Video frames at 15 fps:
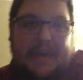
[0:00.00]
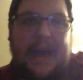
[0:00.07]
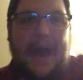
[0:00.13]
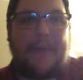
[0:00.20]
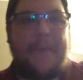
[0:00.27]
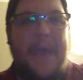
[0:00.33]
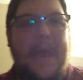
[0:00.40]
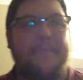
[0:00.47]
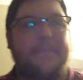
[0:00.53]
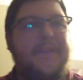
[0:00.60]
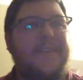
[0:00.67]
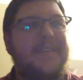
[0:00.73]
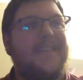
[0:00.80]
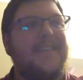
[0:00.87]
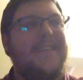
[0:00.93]
I'm
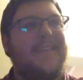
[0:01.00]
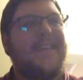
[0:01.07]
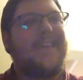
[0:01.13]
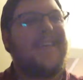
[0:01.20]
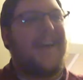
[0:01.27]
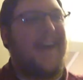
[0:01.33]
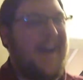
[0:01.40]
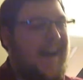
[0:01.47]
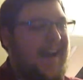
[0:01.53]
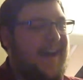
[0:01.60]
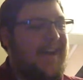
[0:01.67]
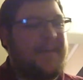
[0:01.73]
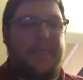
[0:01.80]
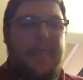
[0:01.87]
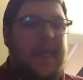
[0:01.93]
happy.
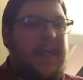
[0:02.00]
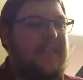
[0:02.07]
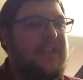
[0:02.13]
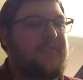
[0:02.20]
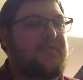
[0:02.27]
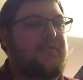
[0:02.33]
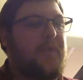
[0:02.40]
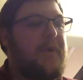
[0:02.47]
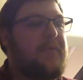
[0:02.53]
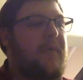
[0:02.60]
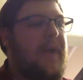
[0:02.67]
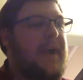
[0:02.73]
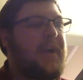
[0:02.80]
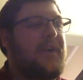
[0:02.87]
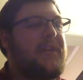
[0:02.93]
This is one
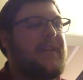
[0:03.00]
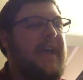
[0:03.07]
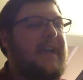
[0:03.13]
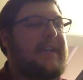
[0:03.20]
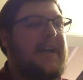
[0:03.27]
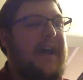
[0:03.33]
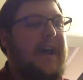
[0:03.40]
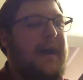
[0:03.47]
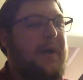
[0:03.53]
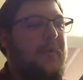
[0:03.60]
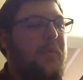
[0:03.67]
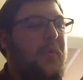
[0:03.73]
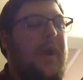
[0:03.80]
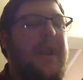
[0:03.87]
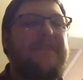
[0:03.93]
record
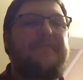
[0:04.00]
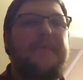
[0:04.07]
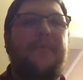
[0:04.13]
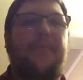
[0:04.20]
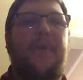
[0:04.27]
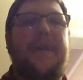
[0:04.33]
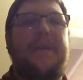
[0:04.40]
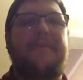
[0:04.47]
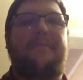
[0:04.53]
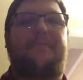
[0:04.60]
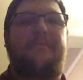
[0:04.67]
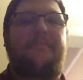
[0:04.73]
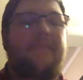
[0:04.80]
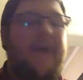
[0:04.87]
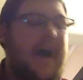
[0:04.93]
that what I've been wanting
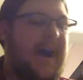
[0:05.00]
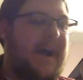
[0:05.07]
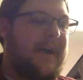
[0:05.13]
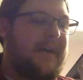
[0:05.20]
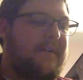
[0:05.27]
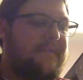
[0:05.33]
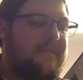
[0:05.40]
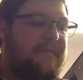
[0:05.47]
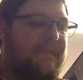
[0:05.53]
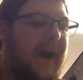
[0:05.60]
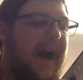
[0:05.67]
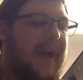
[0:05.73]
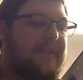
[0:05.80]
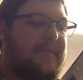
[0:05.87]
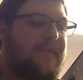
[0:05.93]
to
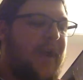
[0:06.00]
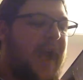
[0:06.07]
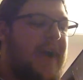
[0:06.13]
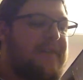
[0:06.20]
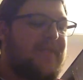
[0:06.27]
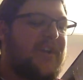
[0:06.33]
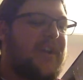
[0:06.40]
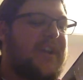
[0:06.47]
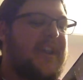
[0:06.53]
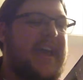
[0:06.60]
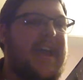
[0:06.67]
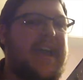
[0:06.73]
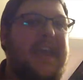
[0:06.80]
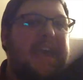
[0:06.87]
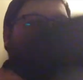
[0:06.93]
find forever and a day